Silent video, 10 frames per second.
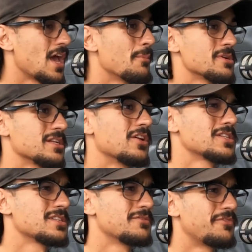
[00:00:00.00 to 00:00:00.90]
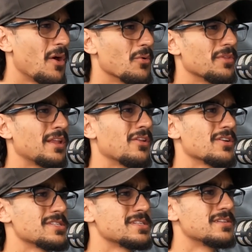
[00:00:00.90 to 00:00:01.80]
Cowboys are lost Felt, they
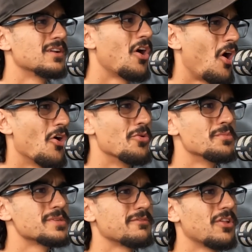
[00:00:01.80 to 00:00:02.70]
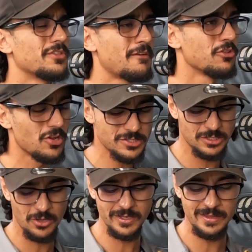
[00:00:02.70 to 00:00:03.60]
lost Holmes, they've lost
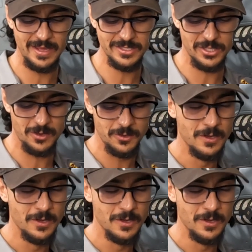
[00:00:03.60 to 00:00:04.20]
a lot in there. So